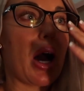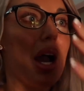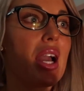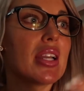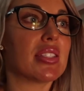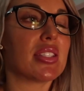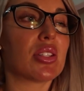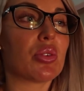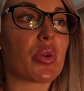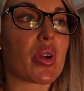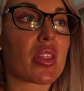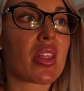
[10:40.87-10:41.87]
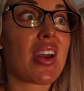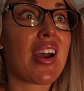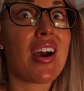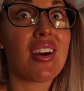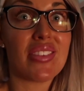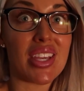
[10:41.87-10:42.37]
I deal with
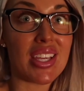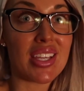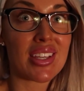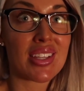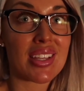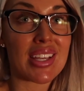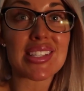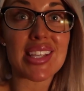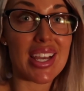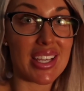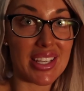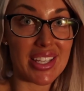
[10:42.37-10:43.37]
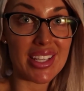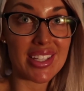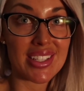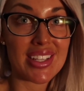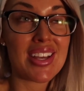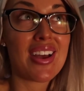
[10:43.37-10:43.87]
heavy anxiety
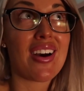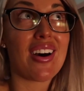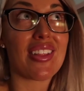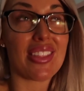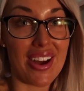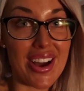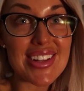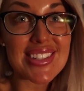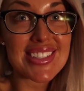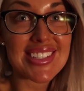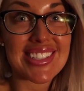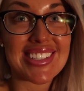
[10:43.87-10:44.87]
a lot,